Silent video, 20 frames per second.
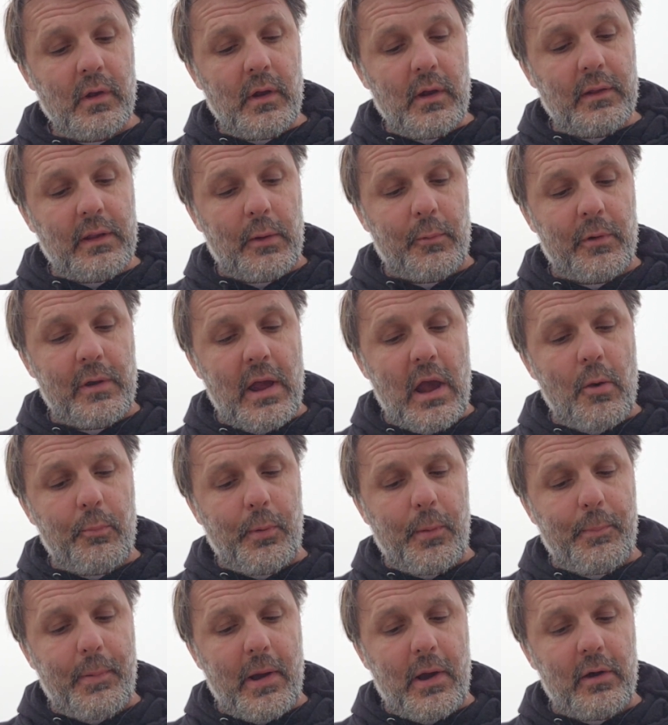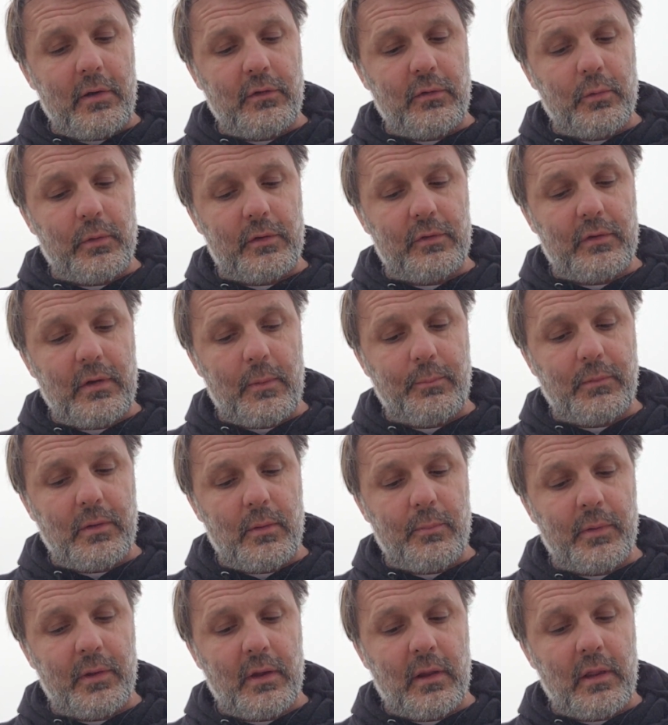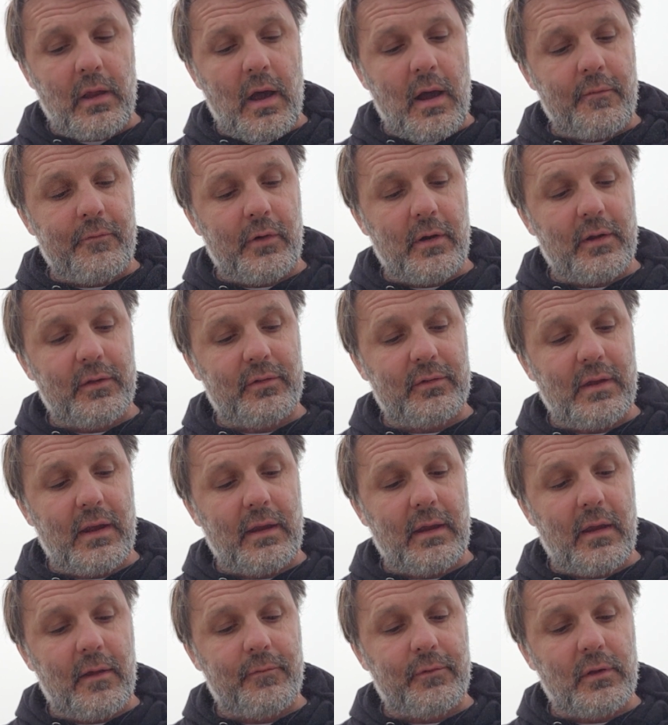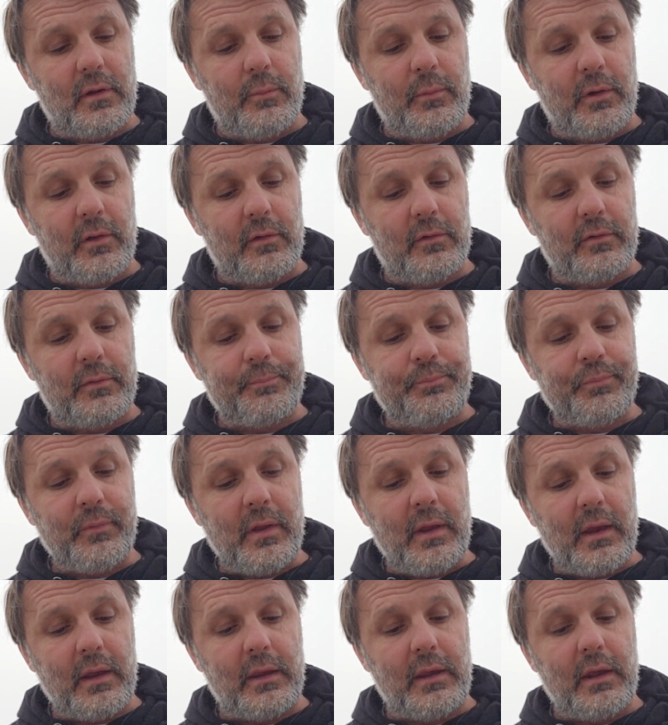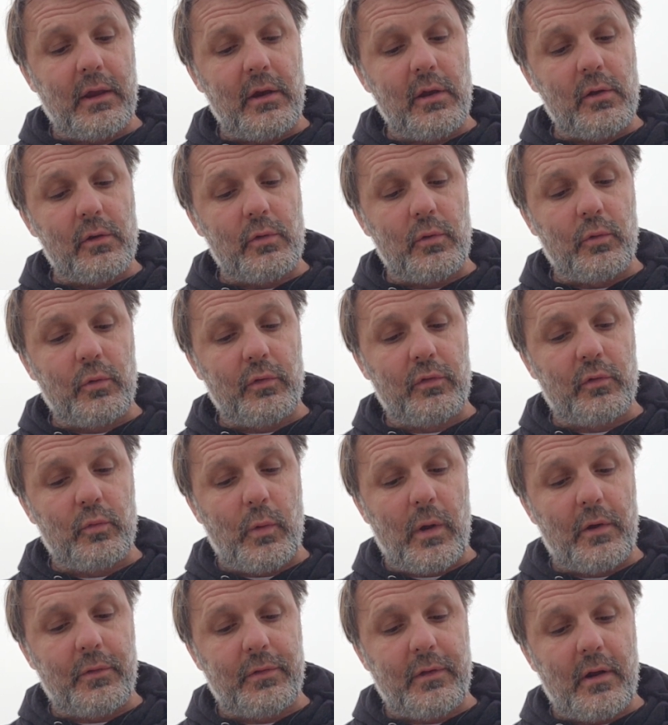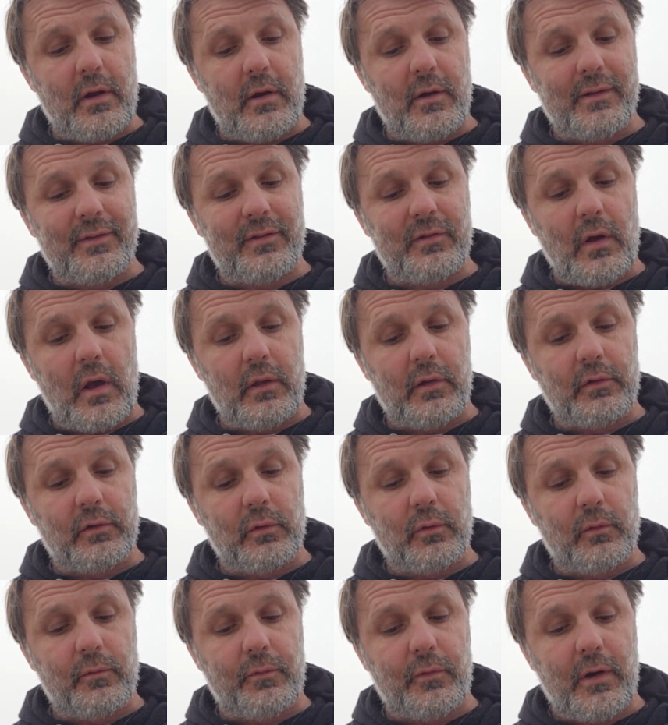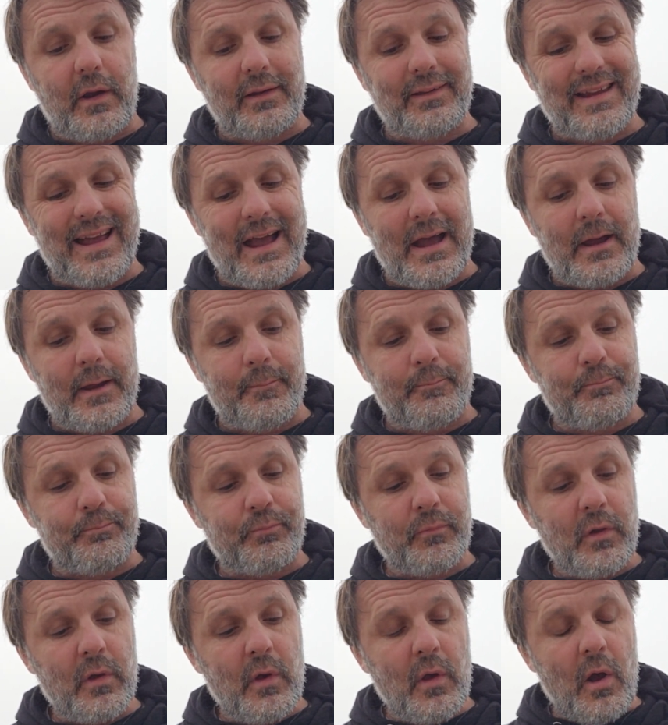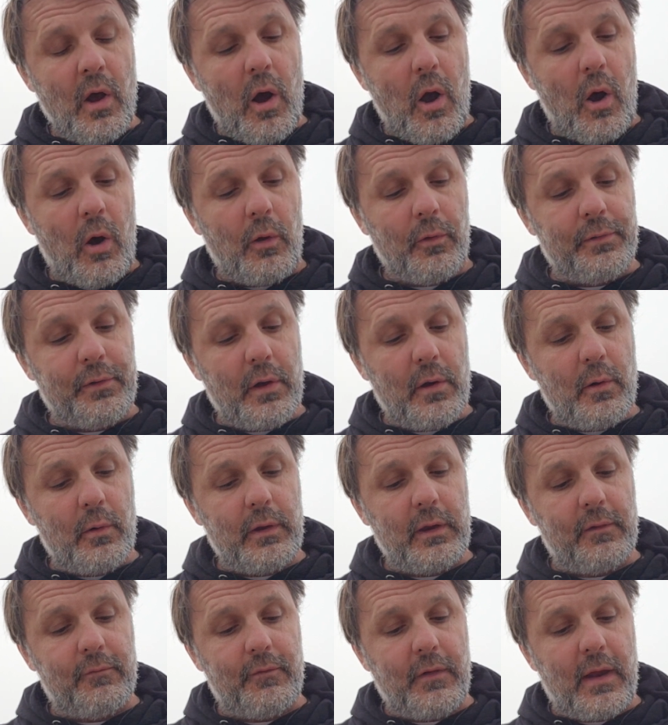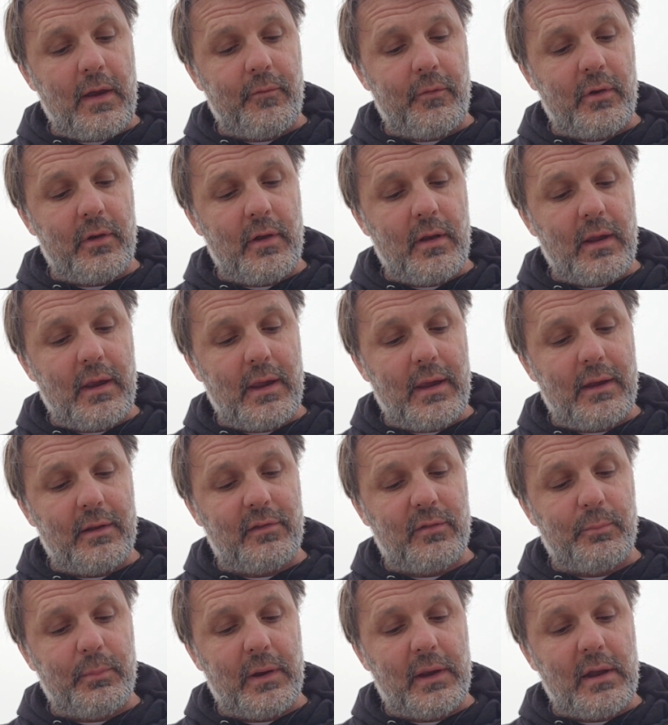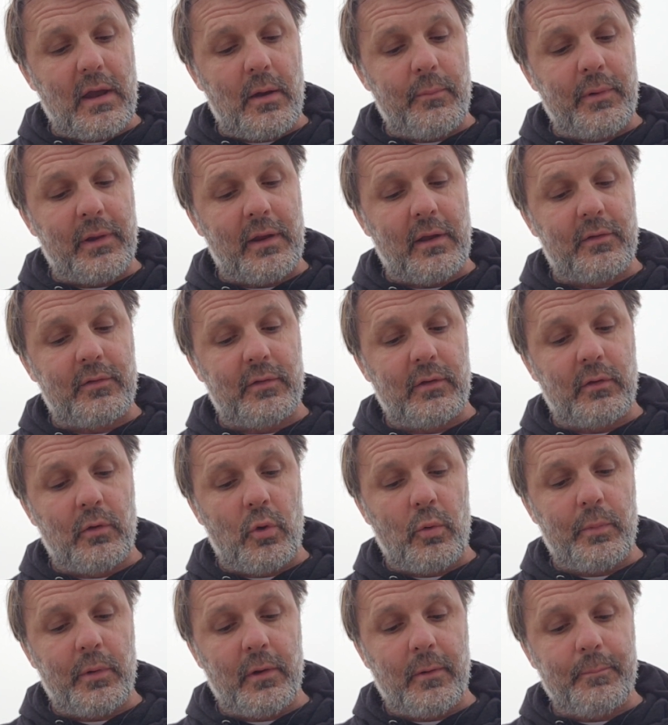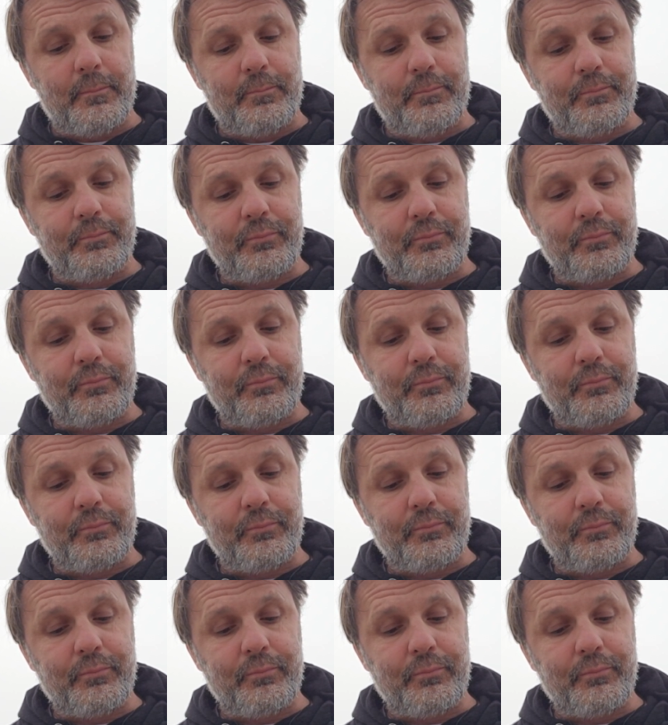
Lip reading: They were now prepared to accept him in the lavra of Saint Eftemius, and Cyriacus dwelt there in solitude for a time, although he favored its becoming a cenobium.